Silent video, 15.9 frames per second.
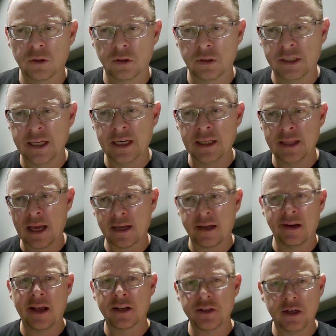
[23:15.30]
or getting that
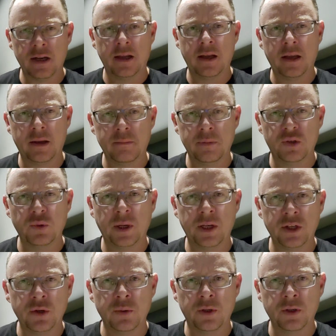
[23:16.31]
connection in
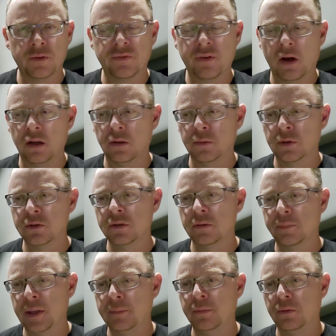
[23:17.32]
between you and your followers
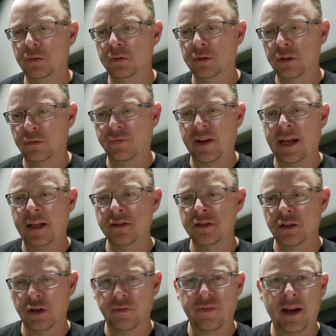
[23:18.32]
and people, your fans
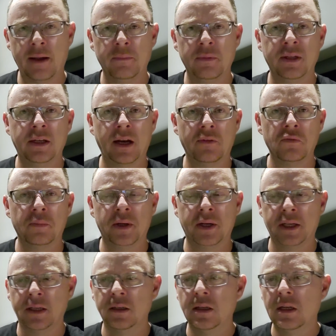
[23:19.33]
and your family and
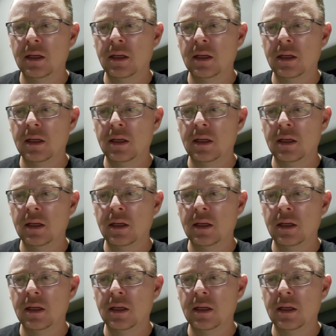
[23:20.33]
everybody.